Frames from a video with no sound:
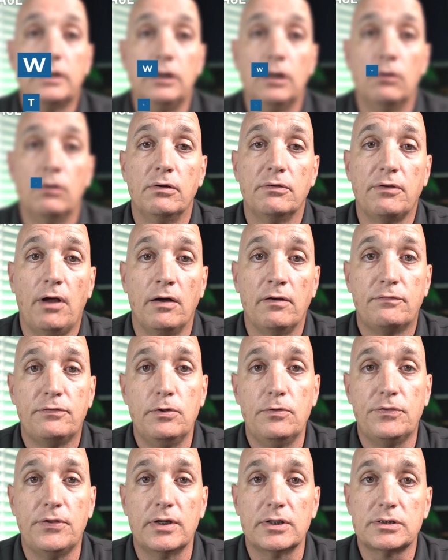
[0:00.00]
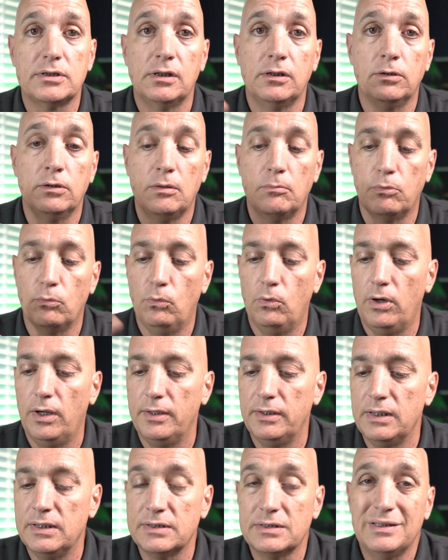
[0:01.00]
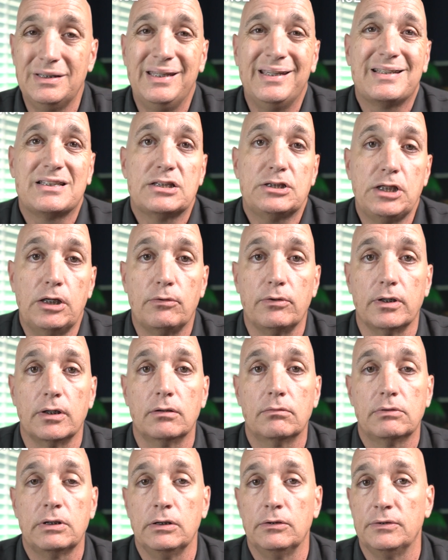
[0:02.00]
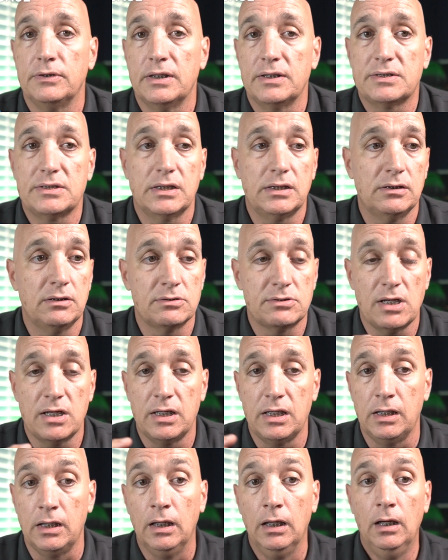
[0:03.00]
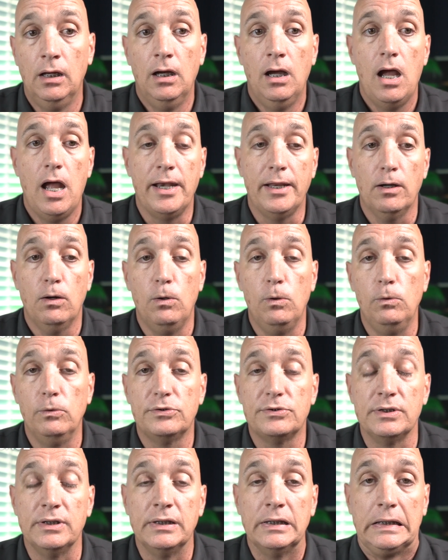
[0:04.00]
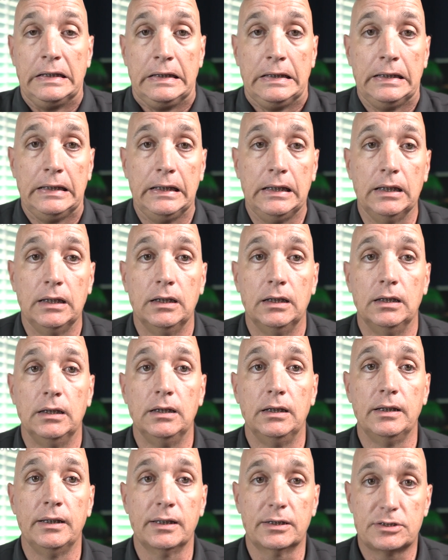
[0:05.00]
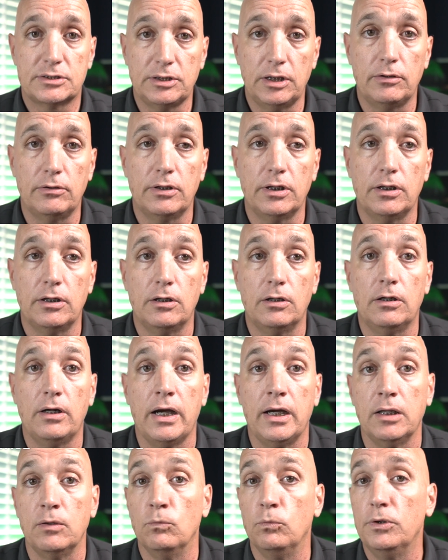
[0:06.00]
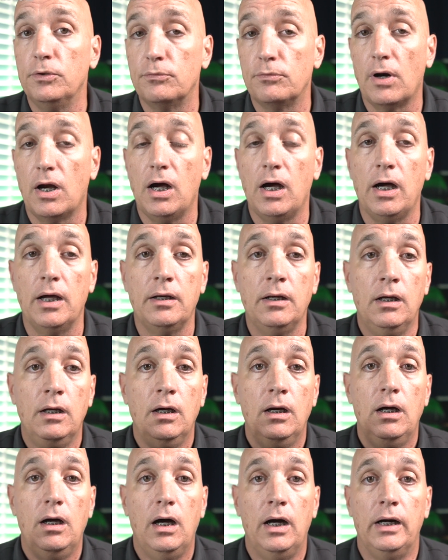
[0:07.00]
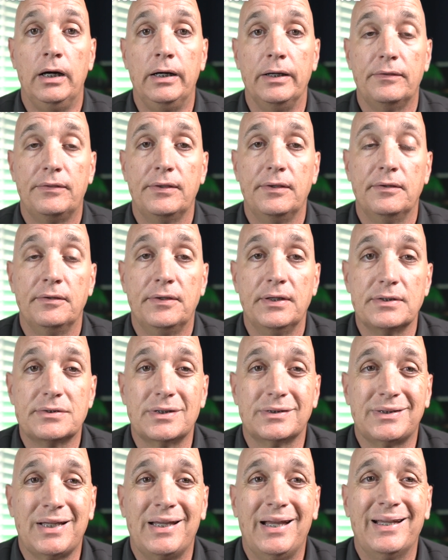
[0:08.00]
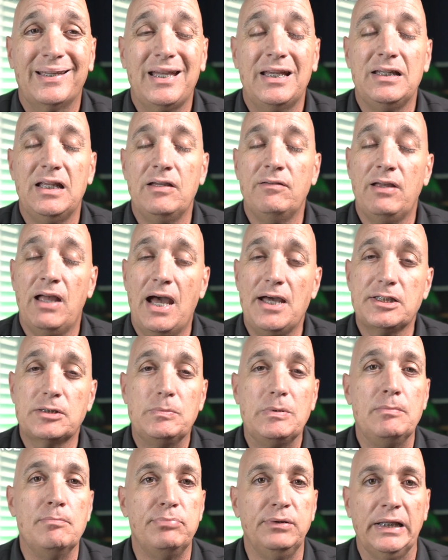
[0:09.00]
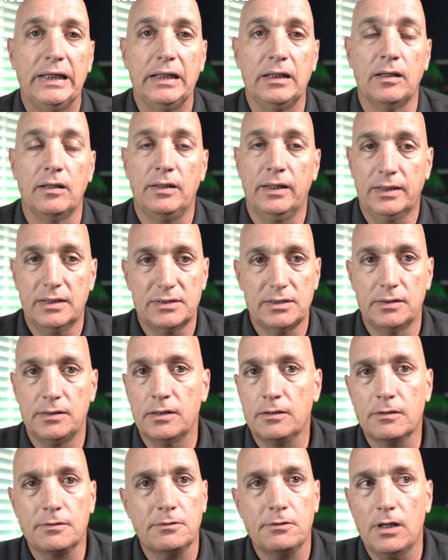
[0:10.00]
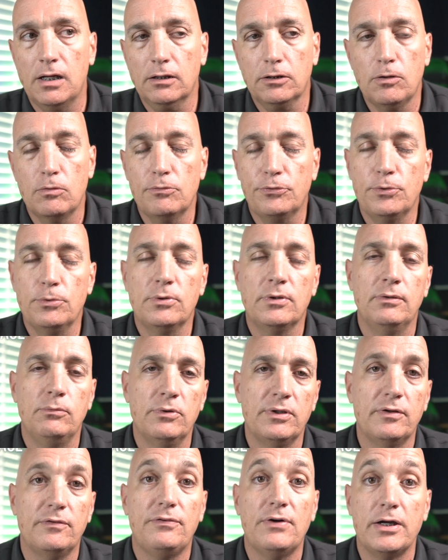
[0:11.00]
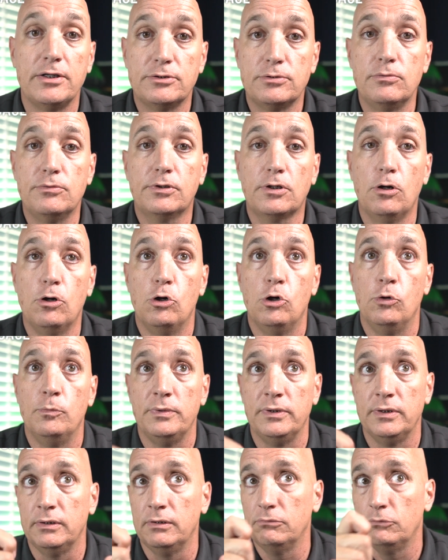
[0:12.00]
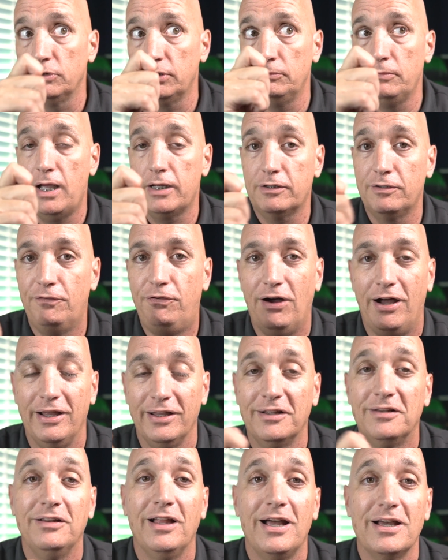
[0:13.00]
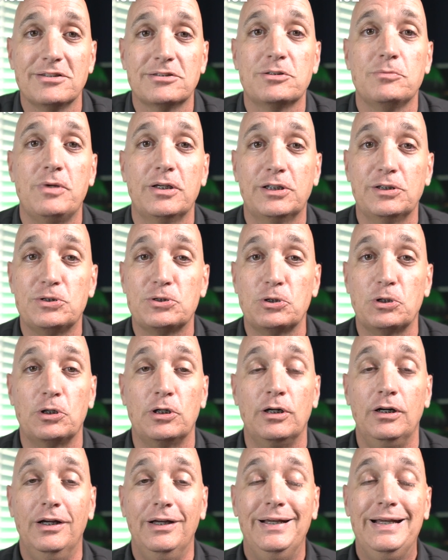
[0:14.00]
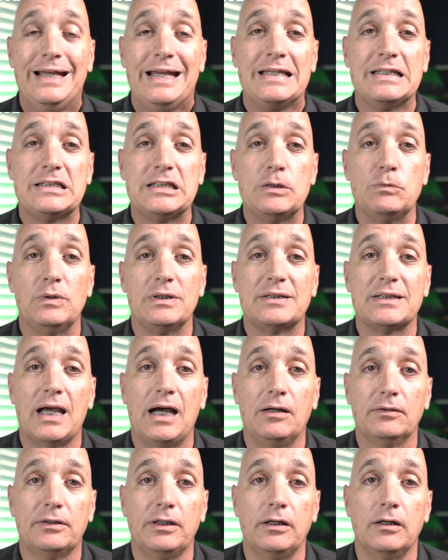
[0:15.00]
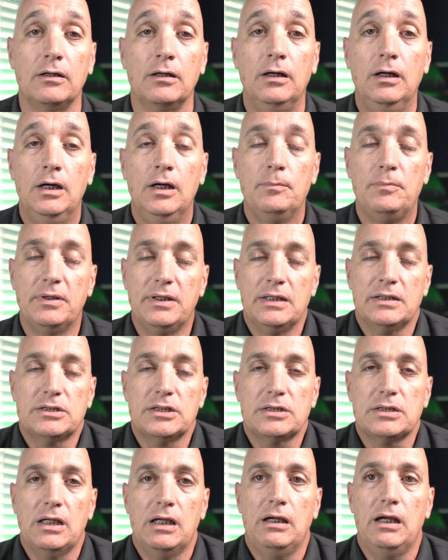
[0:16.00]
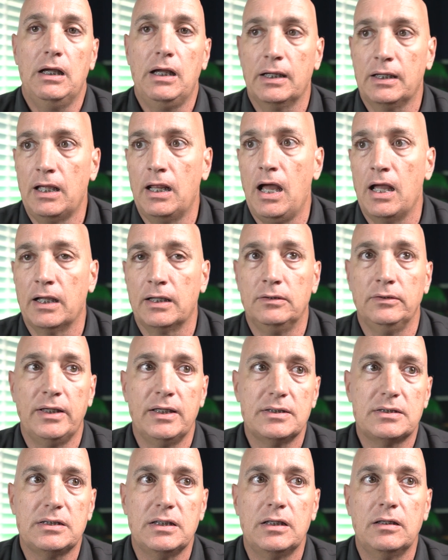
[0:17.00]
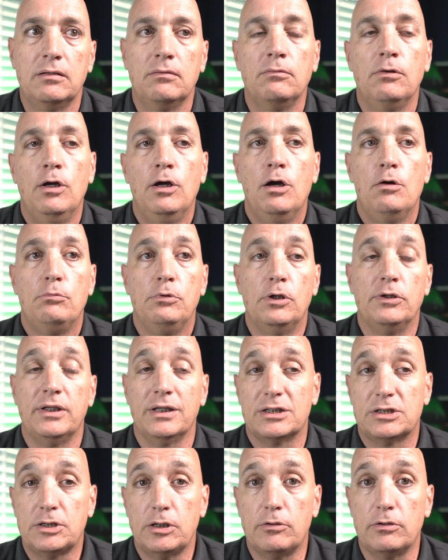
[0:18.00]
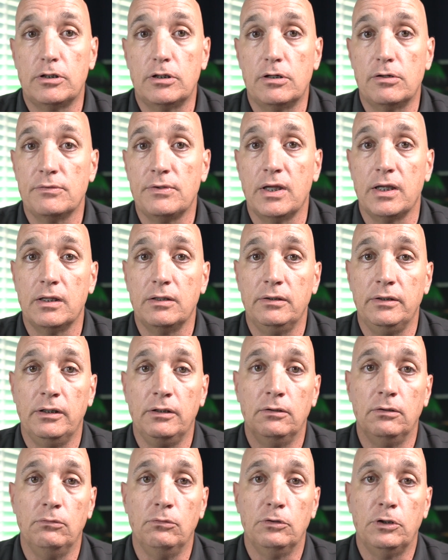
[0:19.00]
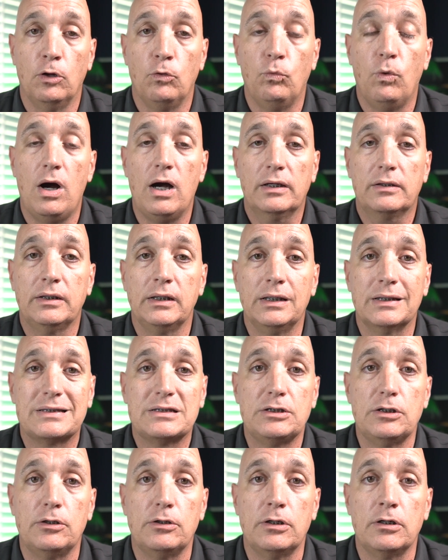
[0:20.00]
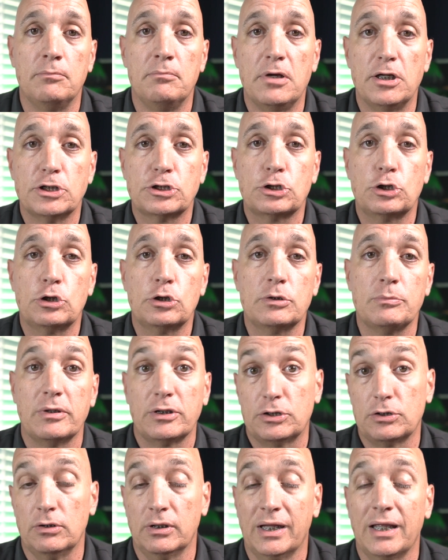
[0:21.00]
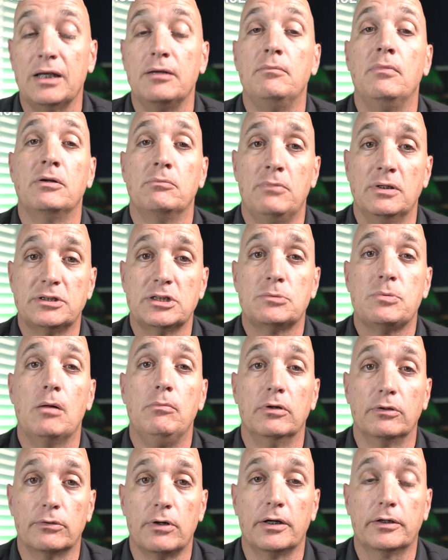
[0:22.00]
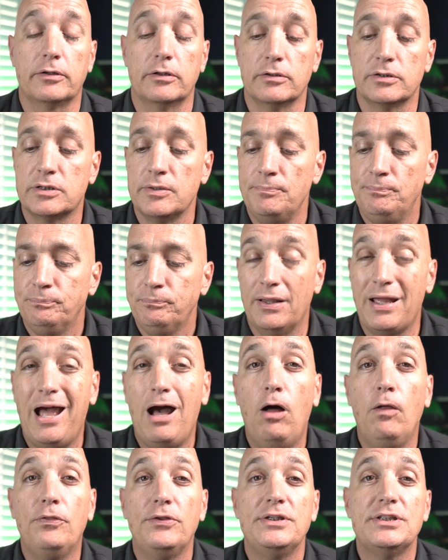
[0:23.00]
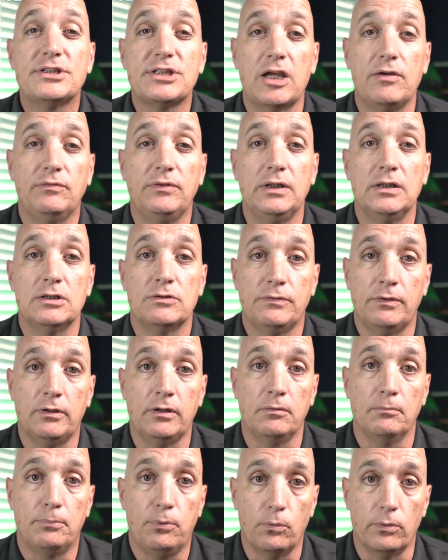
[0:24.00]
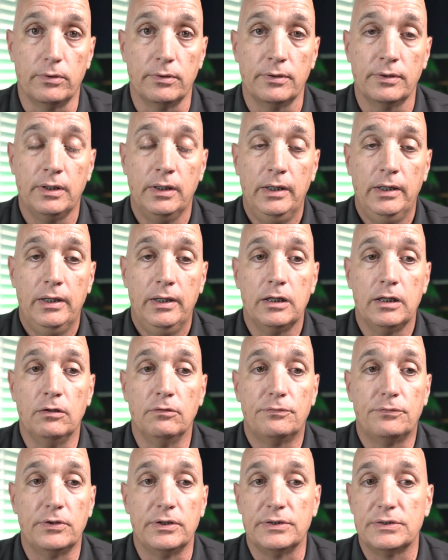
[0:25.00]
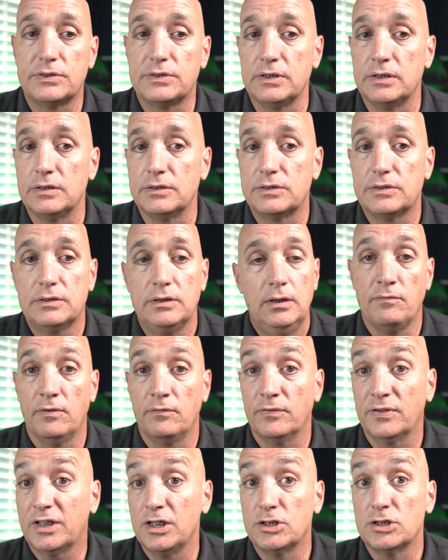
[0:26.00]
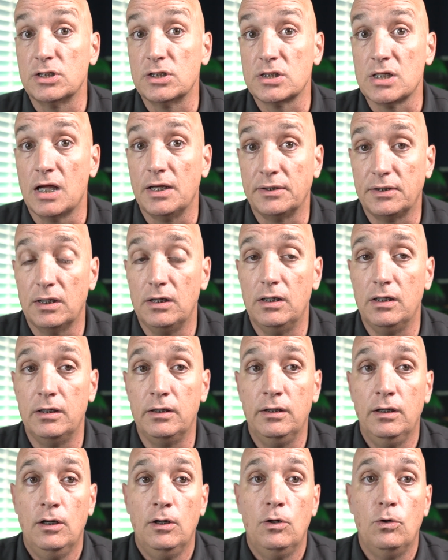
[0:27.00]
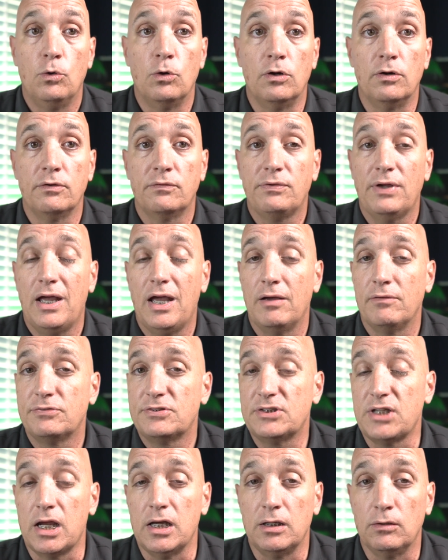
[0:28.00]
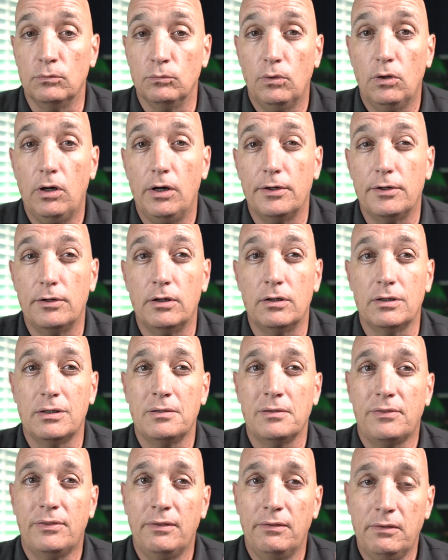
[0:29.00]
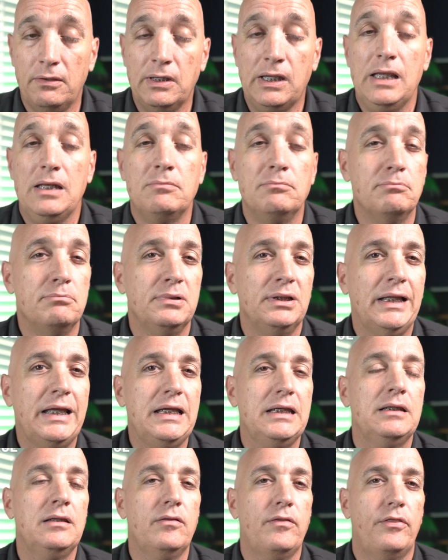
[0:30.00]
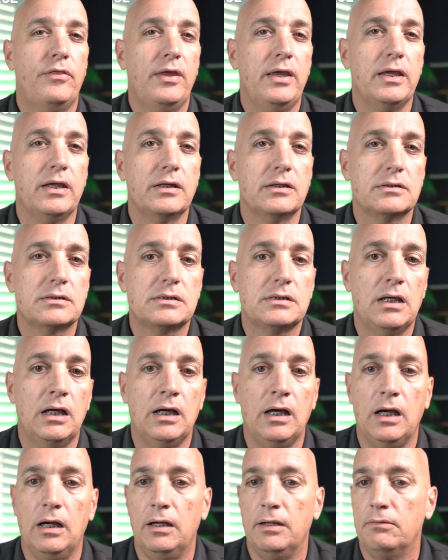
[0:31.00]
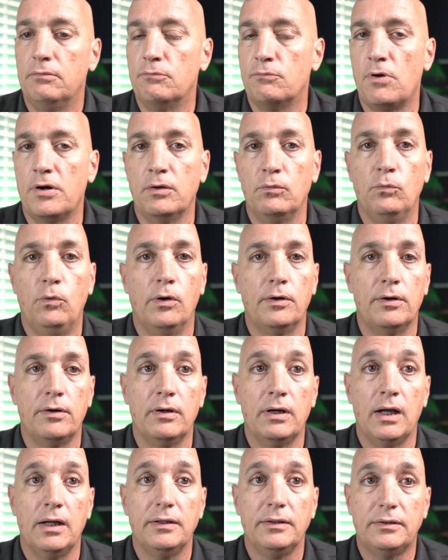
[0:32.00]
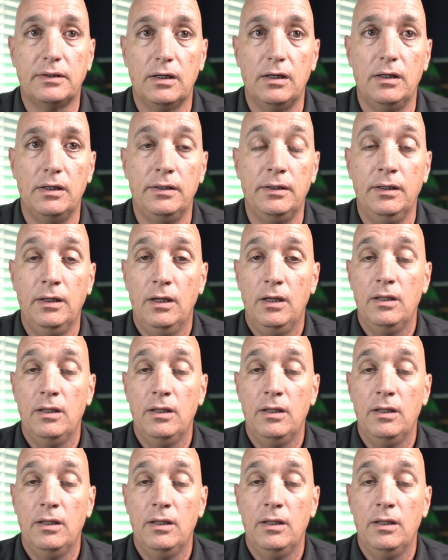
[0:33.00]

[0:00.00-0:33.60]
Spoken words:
A few things. Number one is the exterior. They say there's any holes in the exterior, any wood rot, things like that. Again, it has to be blatant. Like I said, they're not going through it with a fine-tooth comb and with a magnifying glass and making sure and see what's out there. But it's just a glancing below the exterior. They'll walk the exterior, measure to make sure, again, much as public records. The health and safety is very important. For instance, if the kitchen's not done, or if you have standing water, and again, blatant things. Running water not done.